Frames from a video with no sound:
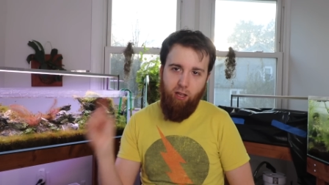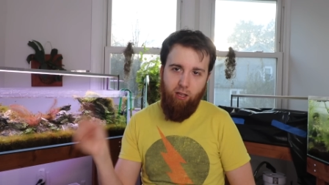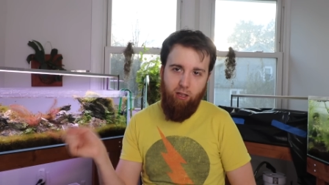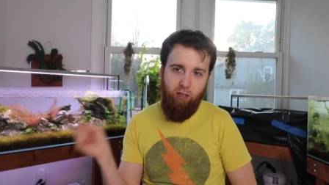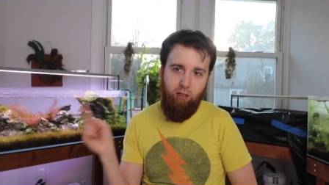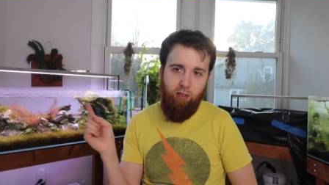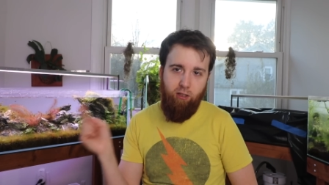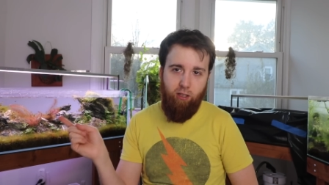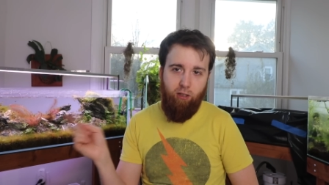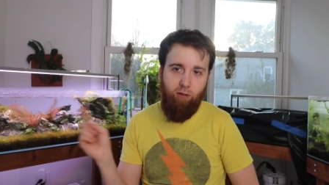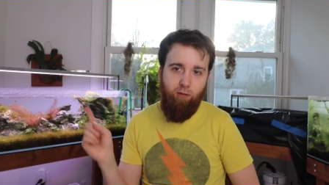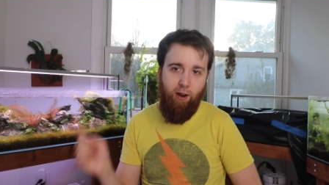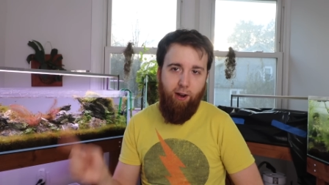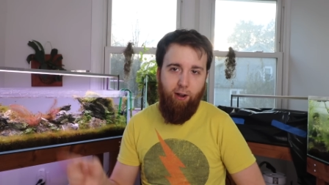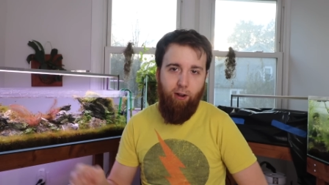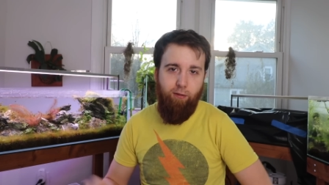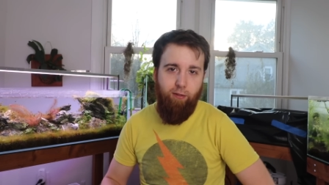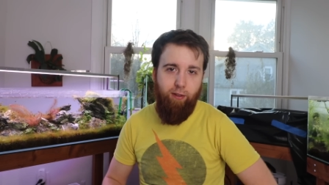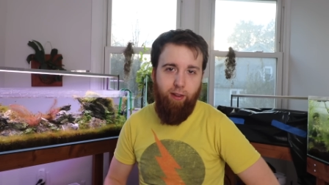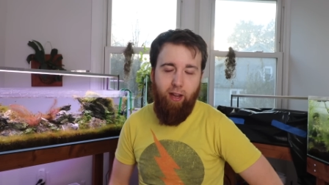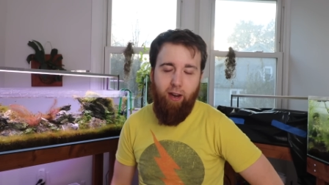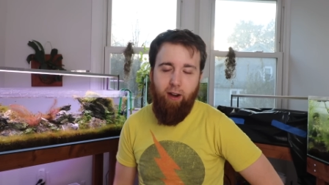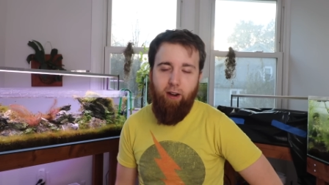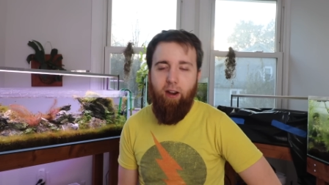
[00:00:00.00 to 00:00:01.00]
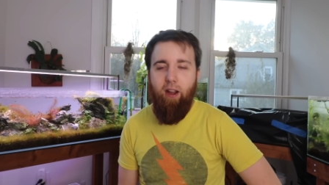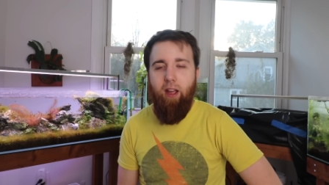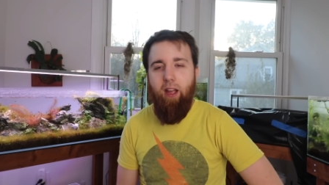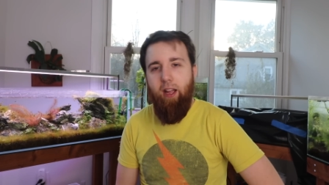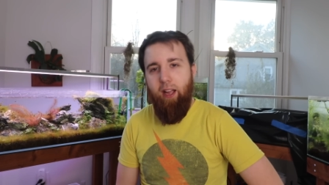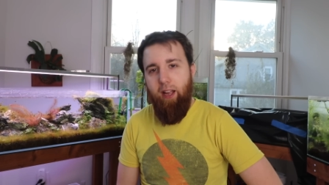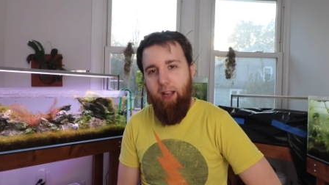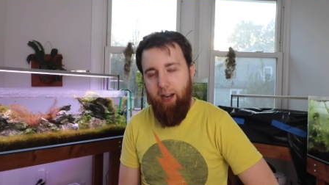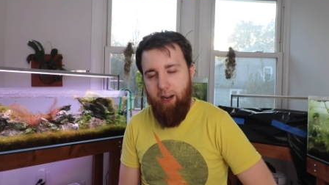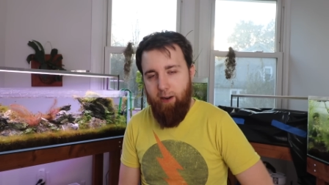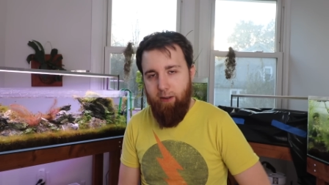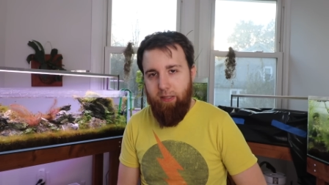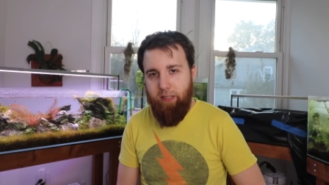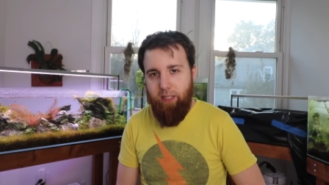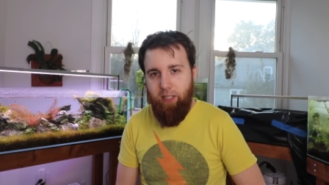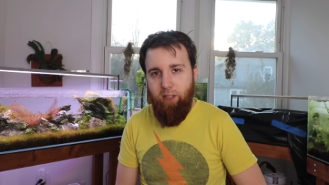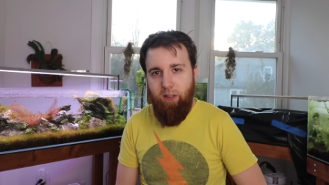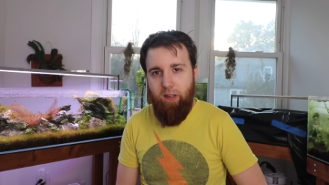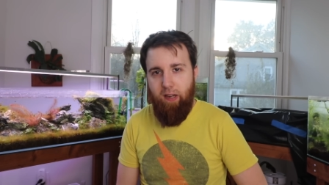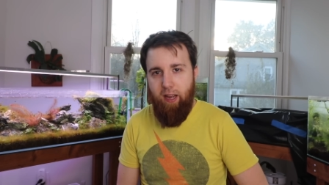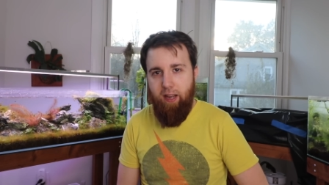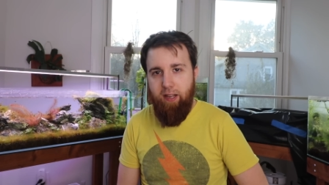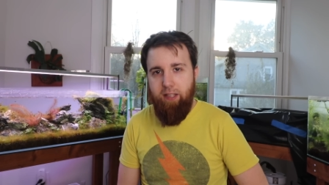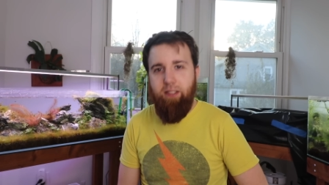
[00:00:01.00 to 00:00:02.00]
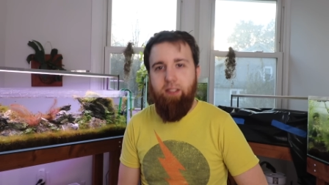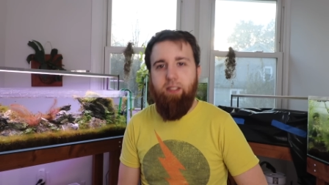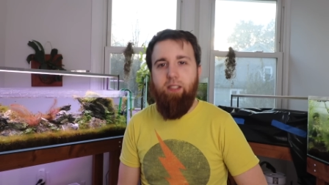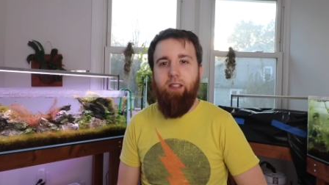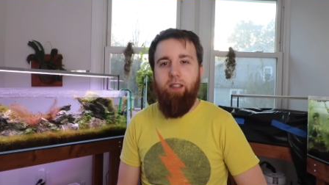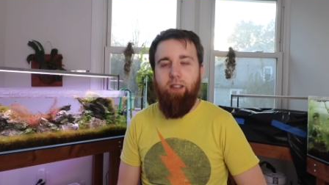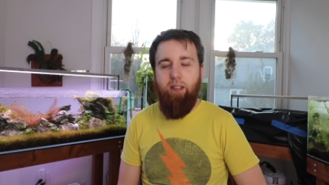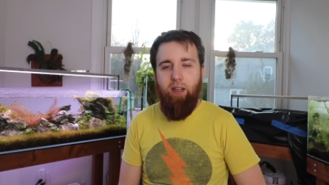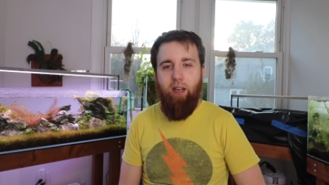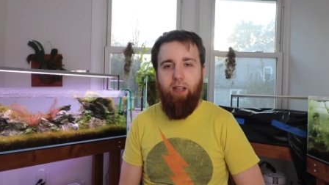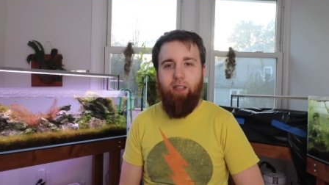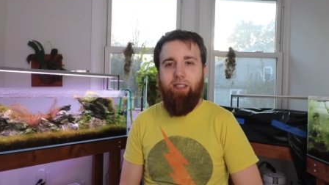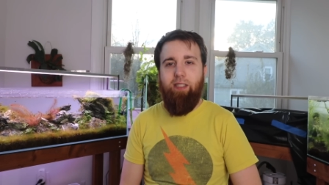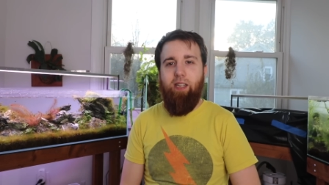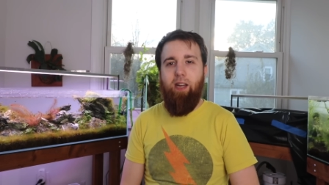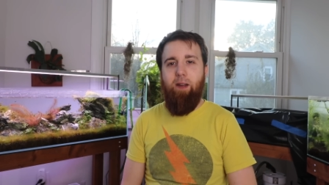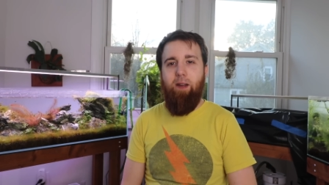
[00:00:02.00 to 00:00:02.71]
you click right over there. And I'll see you guys next